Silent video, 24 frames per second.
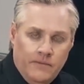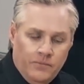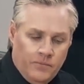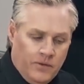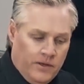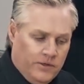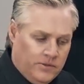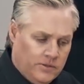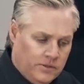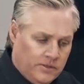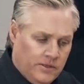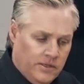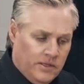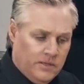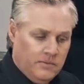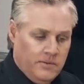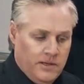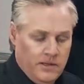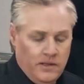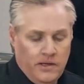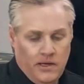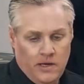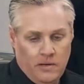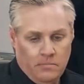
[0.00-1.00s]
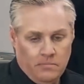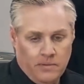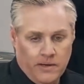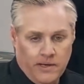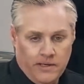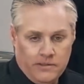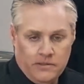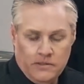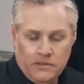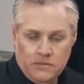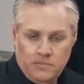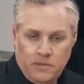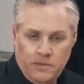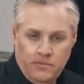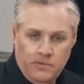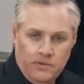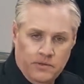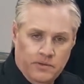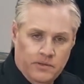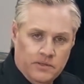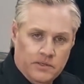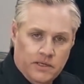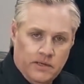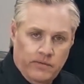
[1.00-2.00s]
The interesting thing about the edit page is people
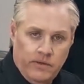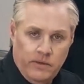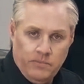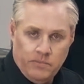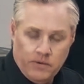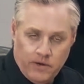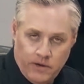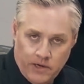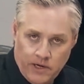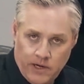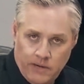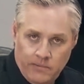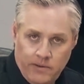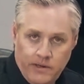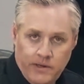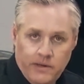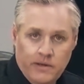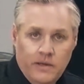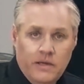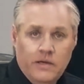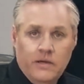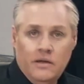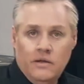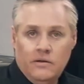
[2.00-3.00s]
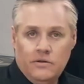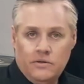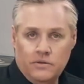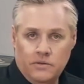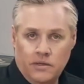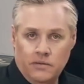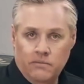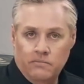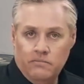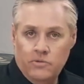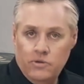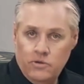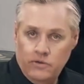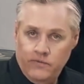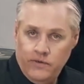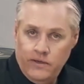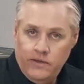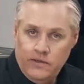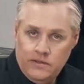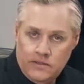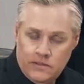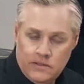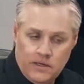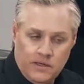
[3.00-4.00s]
doing TV programming, doing
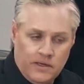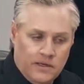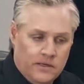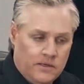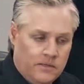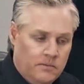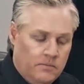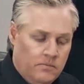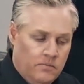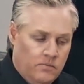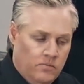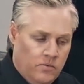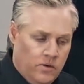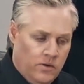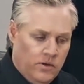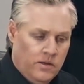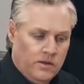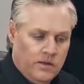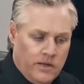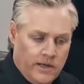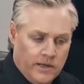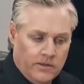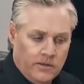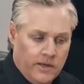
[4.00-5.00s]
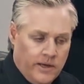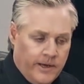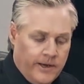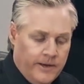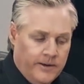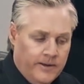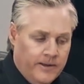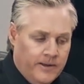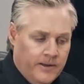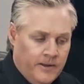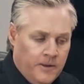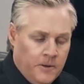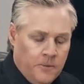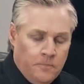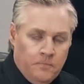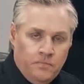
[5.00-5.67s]
movies, work like that.